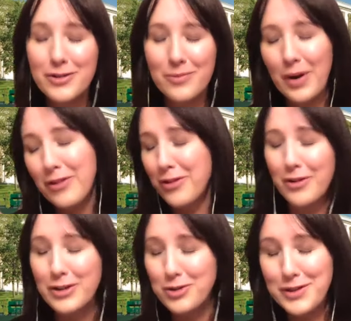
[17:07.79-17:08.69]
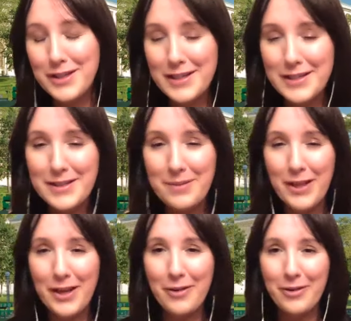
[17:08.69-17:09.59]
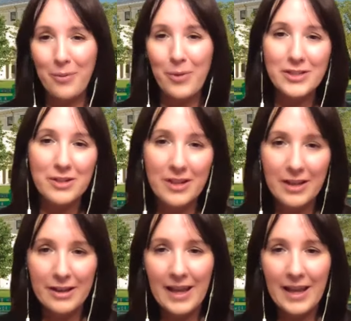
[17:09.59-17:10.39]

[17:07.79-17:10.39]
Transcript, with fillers: whether they're interested in something or they want to